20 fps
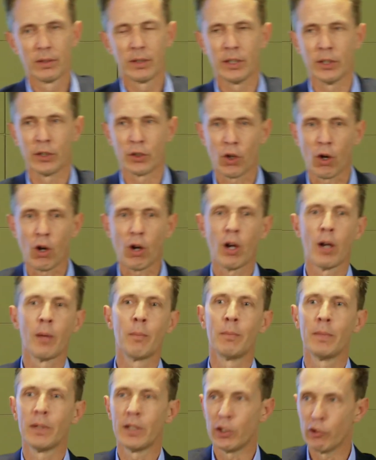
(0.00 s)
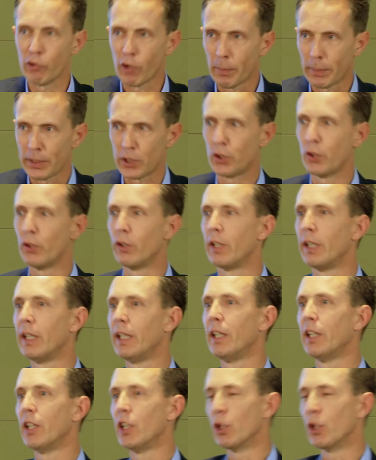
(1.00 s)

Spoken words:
Your time, your opportunity,